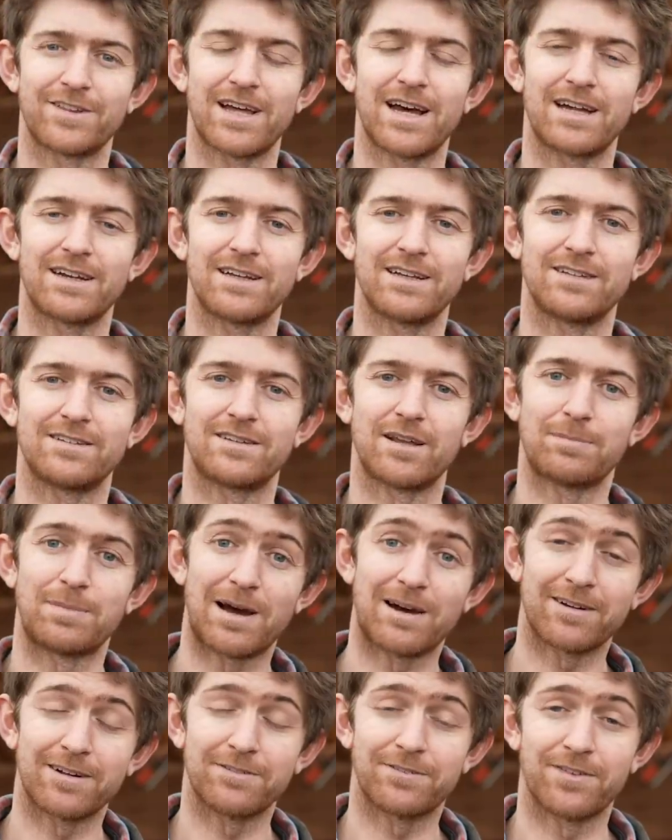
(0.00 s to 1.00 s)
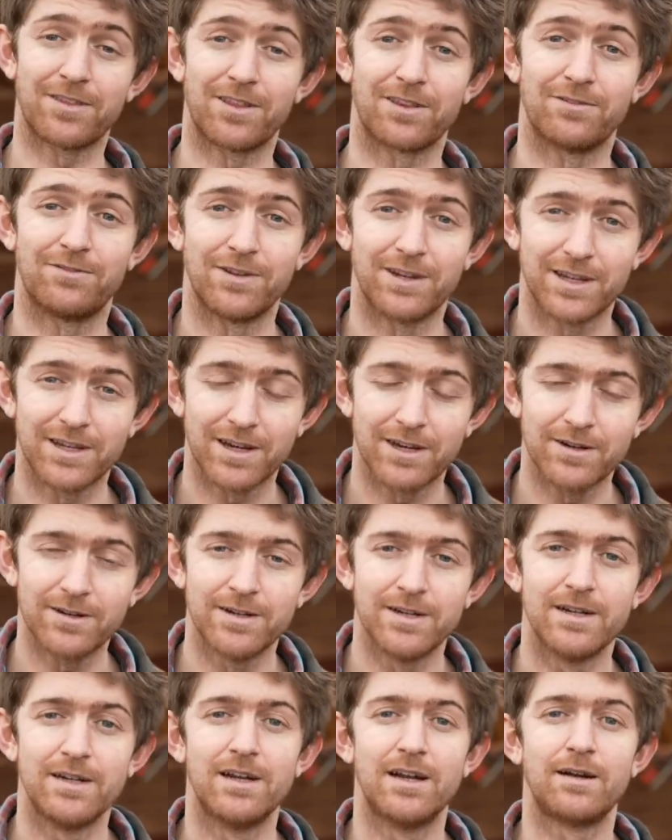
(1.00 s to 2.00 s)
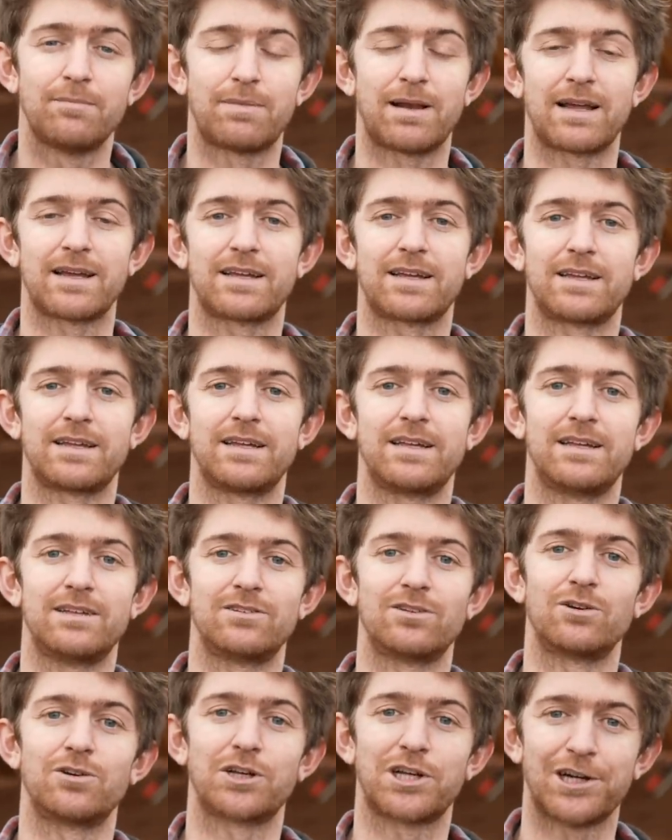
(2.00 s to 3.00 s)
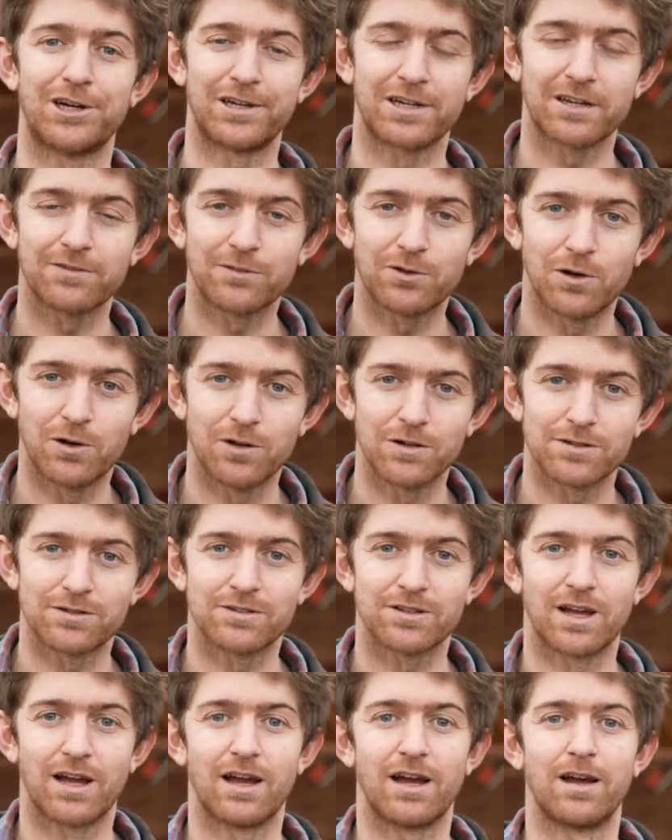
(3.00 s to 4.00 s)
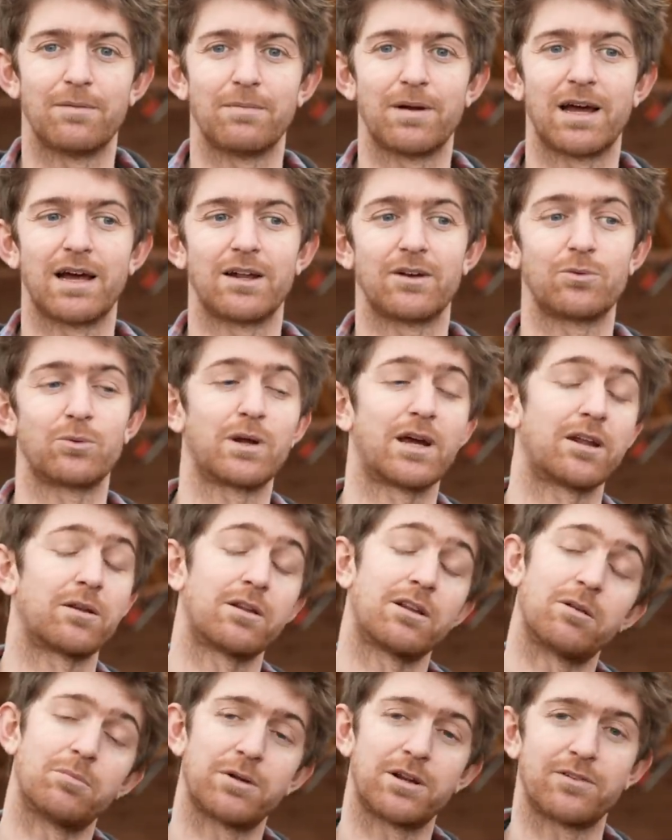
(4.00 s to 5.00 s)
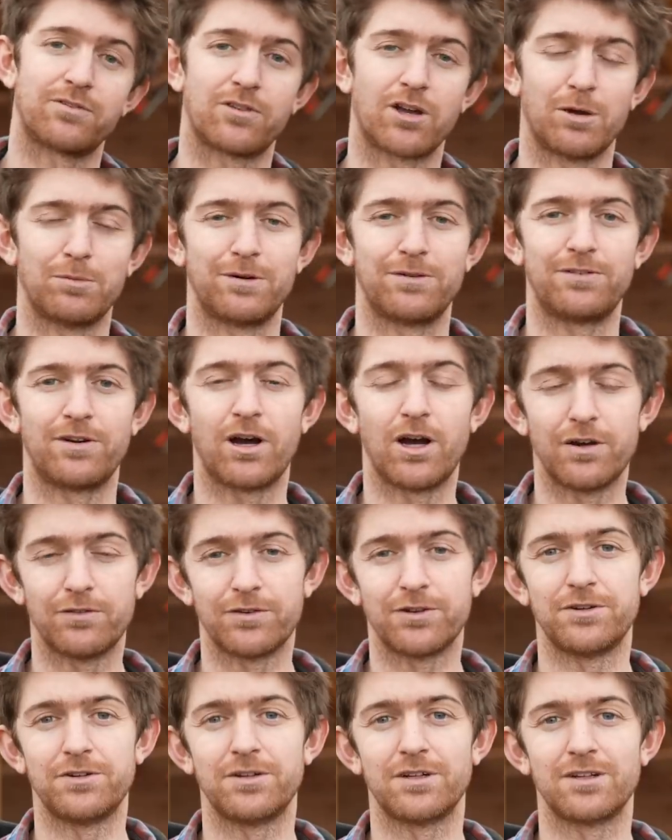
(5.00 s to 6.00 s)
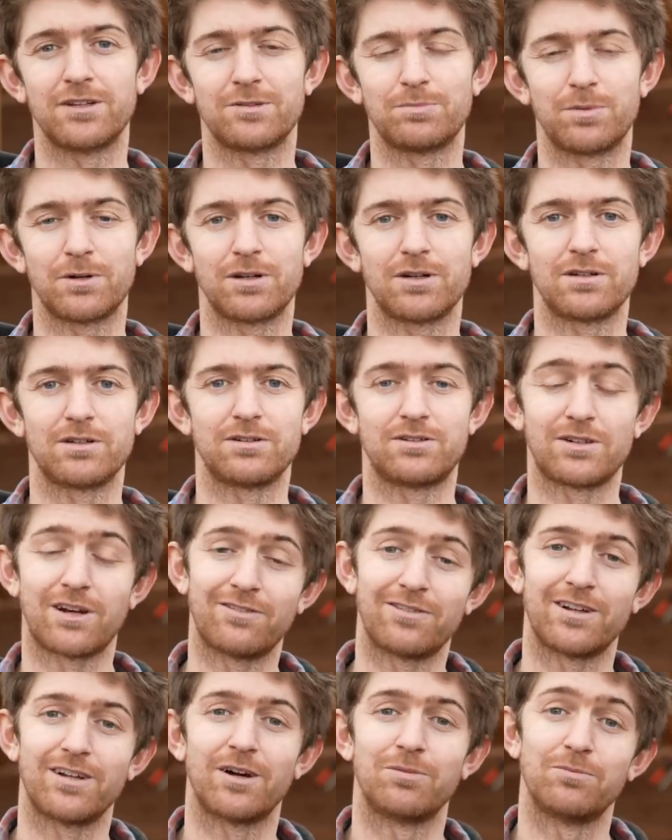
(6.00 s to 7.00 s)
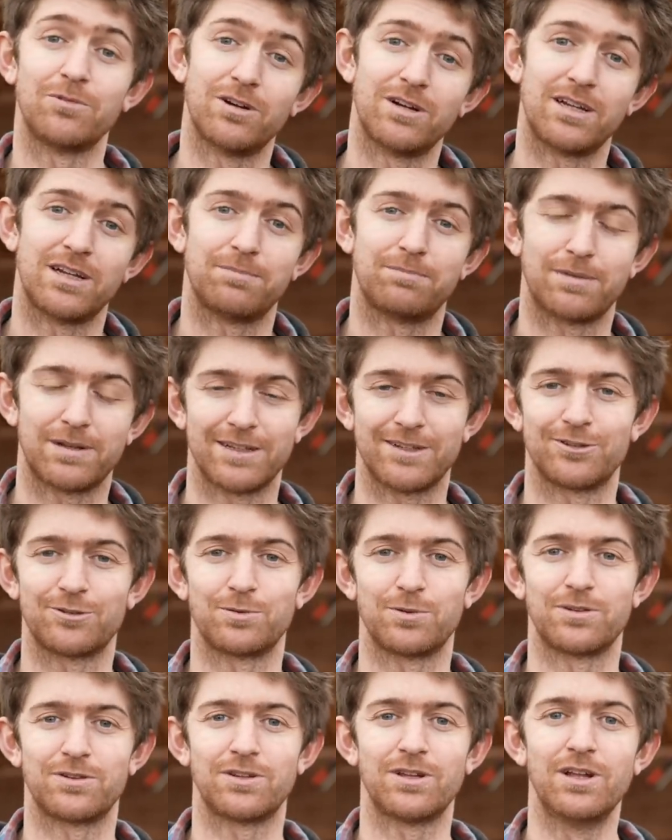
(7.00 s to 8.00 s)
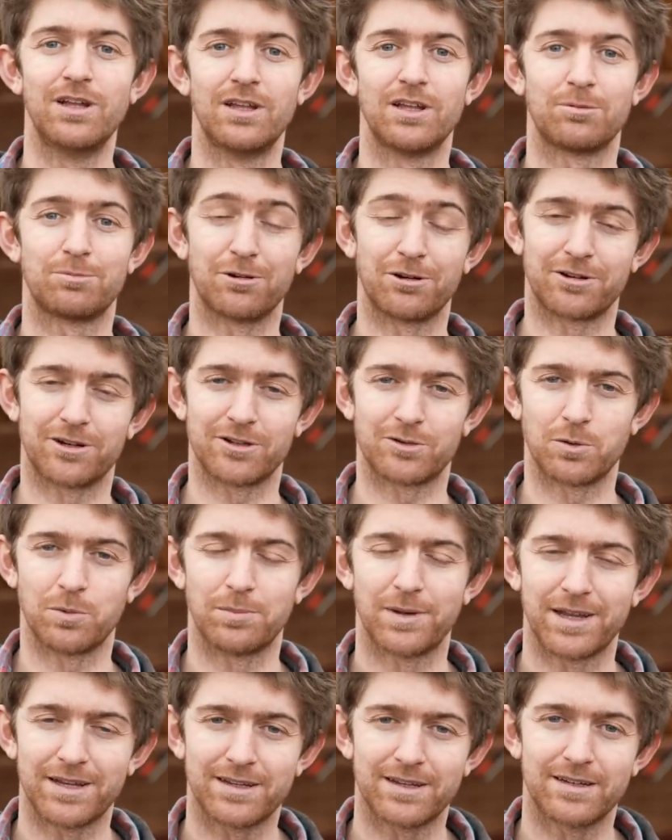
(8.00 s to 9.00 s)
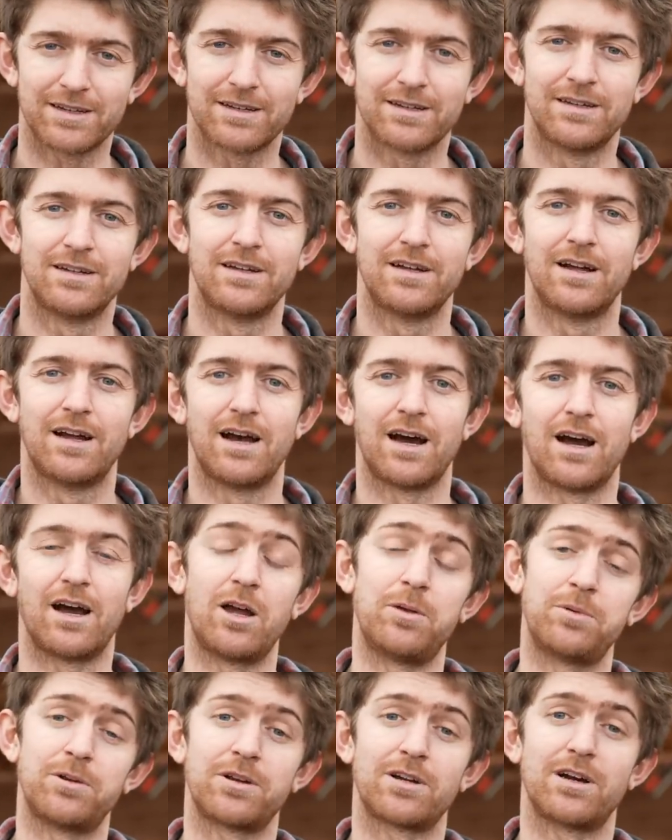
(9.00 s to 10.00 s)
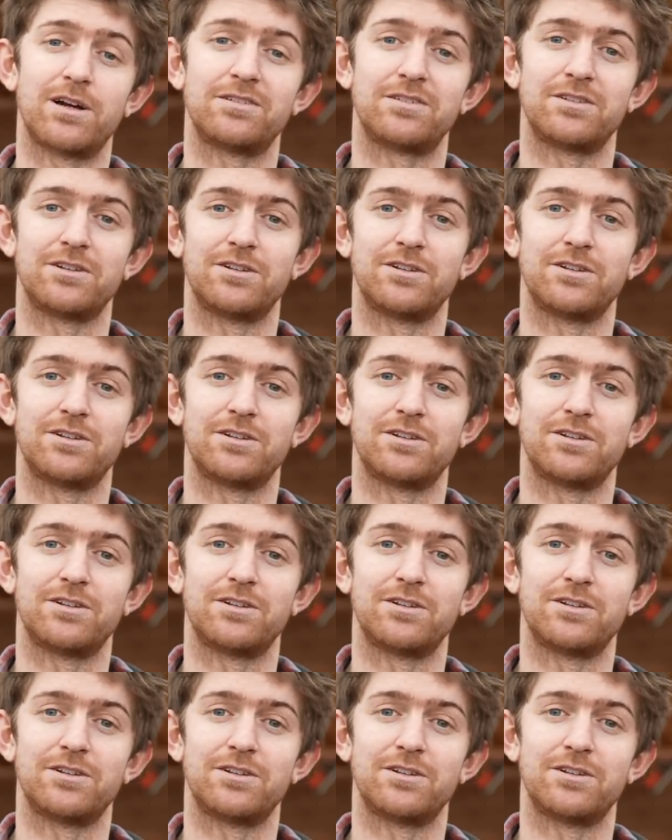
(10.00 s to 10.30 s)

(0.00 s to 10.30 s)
that is about it for this video. Planking is ongoing, of course, and we had a little bit of time off over New Year's, but generally I'm really pleased with the progress we're making. I hope you guys